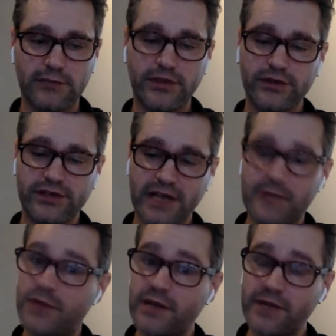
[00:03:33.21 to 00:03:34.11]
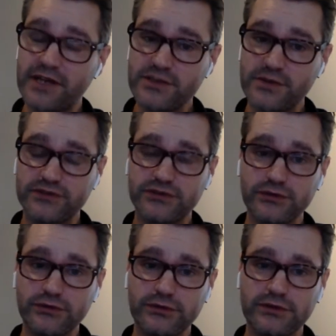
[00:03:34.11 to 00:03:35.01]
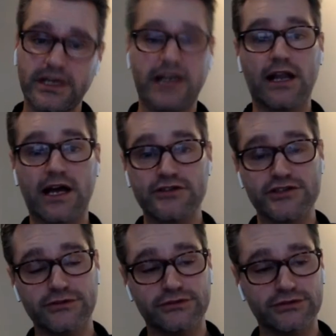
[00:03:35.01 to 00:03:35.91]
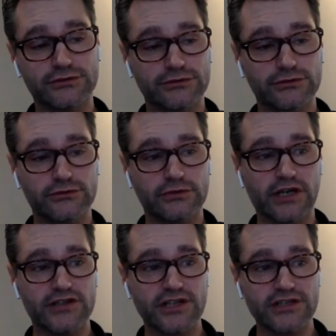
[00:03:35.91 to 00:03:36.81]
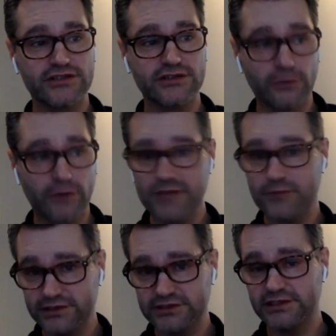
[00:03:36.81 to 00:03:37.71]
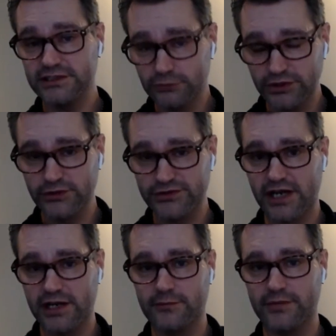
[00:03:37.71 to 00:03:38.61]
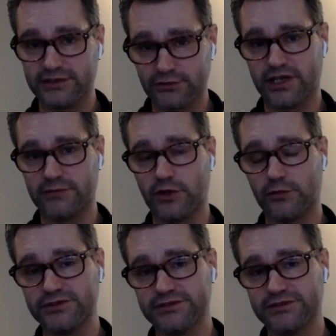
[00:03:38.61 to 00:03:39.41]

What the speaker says: build a campaign management tool that allows you to adjust the right button in real time at the right moment.